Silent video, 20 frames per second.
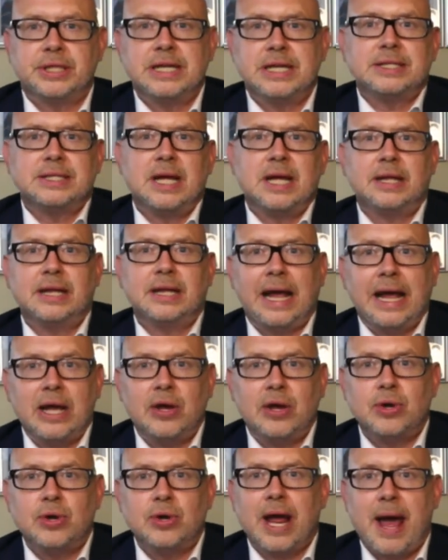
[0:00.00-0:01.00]
is that they
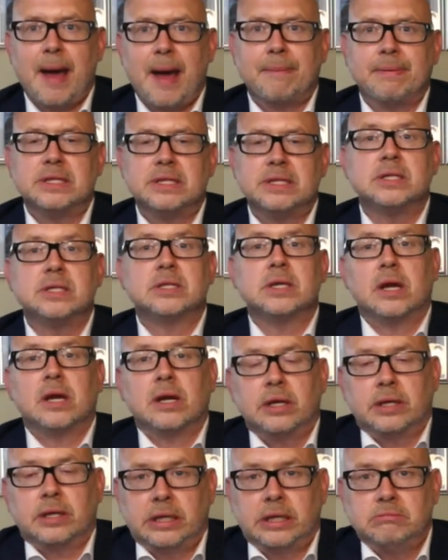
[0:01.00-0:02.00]
could happen
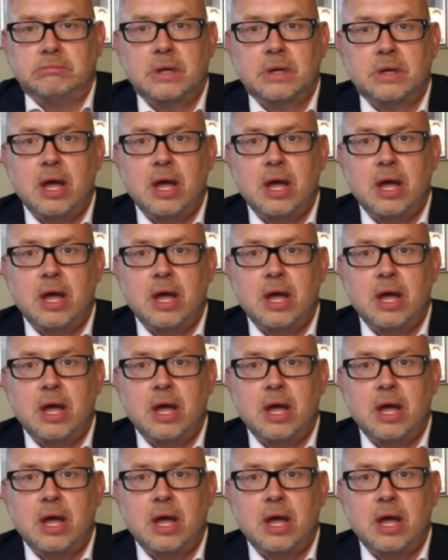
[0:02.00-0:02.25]
suddenly,